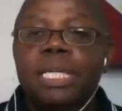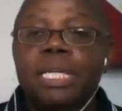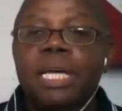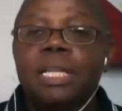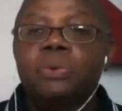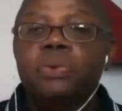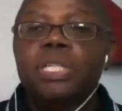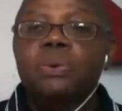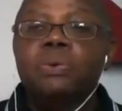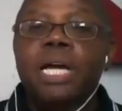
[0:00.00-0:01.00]
and now the
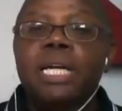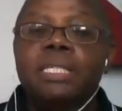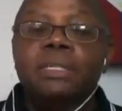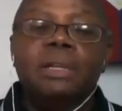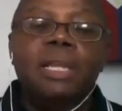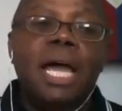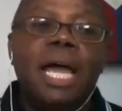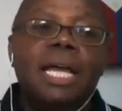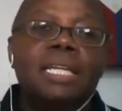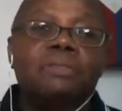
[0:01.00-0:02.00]
reason why they tell
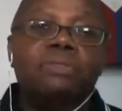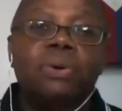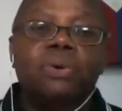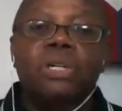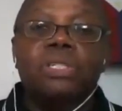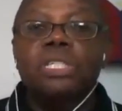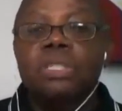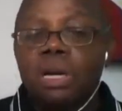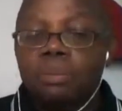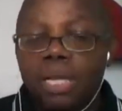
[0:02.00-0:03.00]
lies, of course,
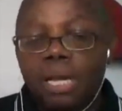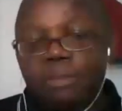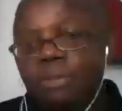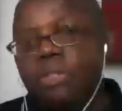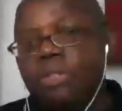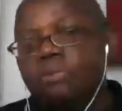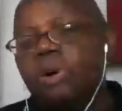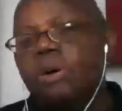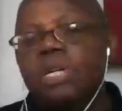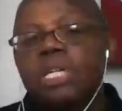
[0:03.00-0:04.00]
let's talk about that first
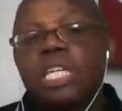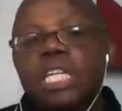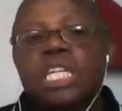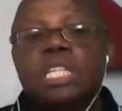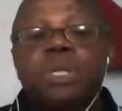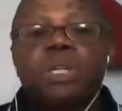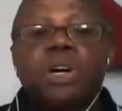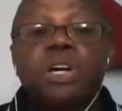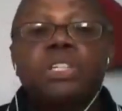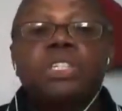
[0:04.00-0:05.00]
of all, is
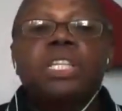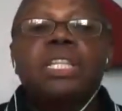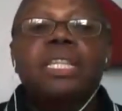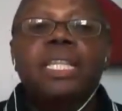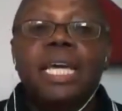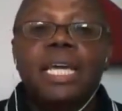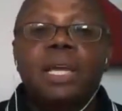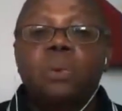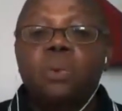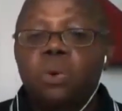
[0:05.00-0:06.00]
because
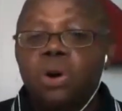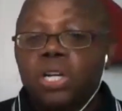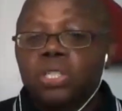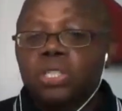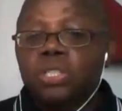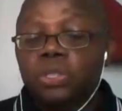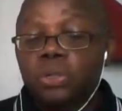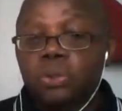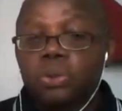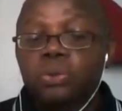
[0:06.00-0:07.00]
they want
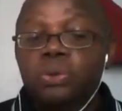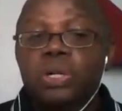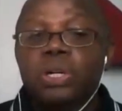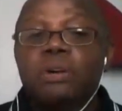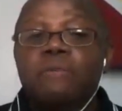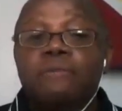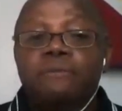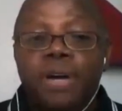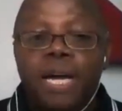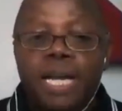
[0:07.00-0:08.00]
to
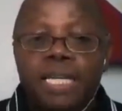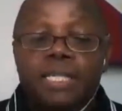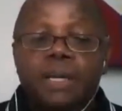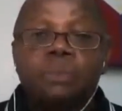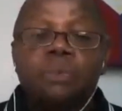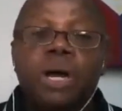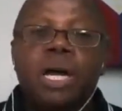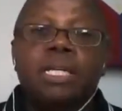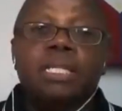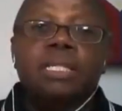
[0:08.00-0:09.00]
find
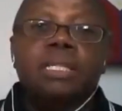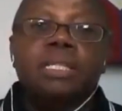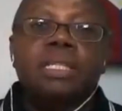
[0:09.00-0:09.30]
someone,